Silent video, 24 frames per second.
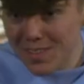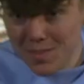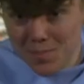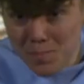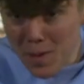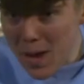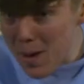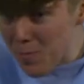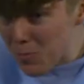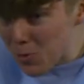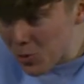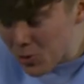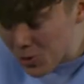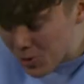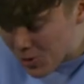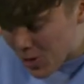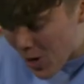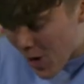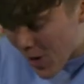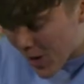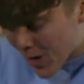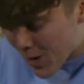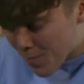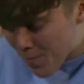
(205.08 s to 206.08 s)
the papers are
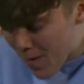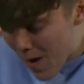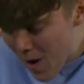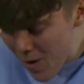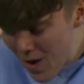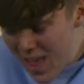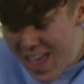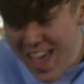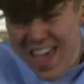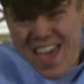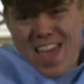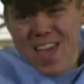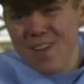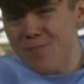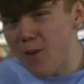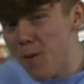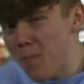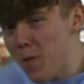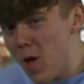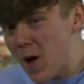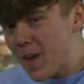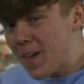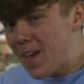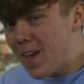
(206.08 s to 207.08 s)
talking about. If
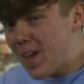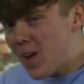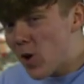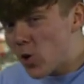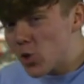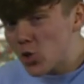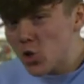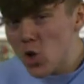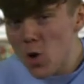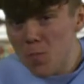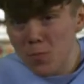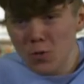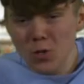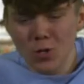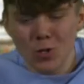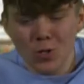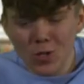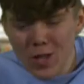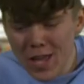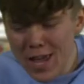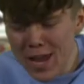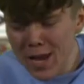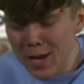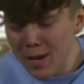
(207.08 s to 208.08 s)
I'm lucky, I'll show up a little
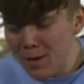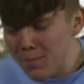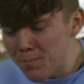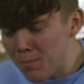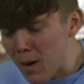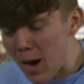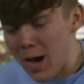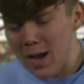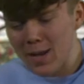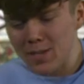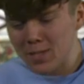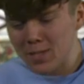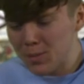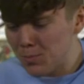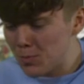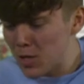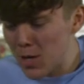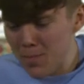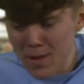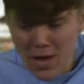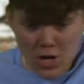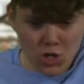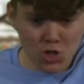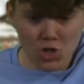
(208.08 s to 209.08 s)
late, buy some
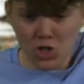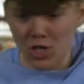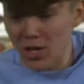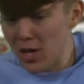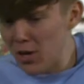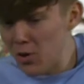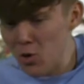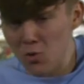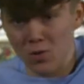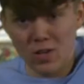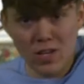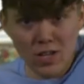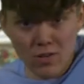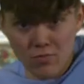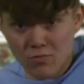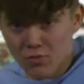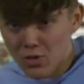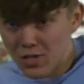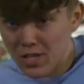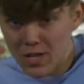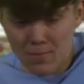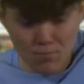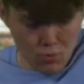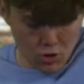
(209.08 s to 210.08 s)
dumb shit I don't need for
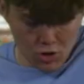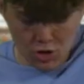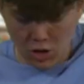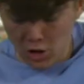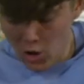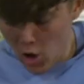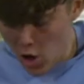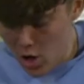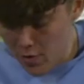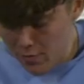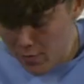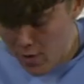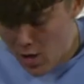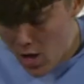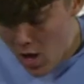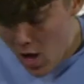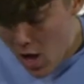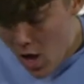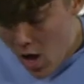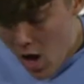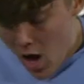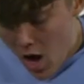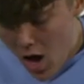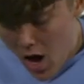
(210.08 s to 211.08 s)
10% off.
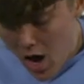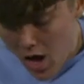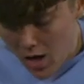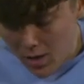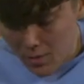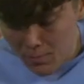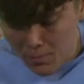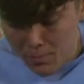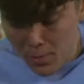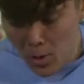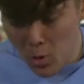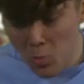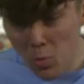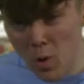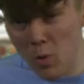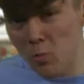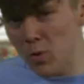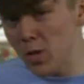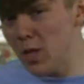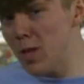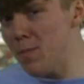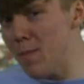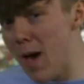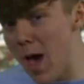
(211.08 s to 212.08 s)
Uh, but what
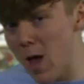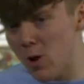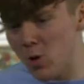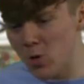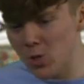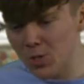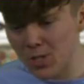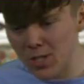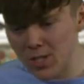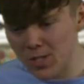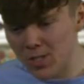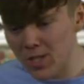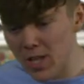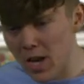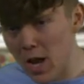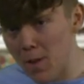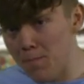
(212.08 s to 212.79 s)
really matters is that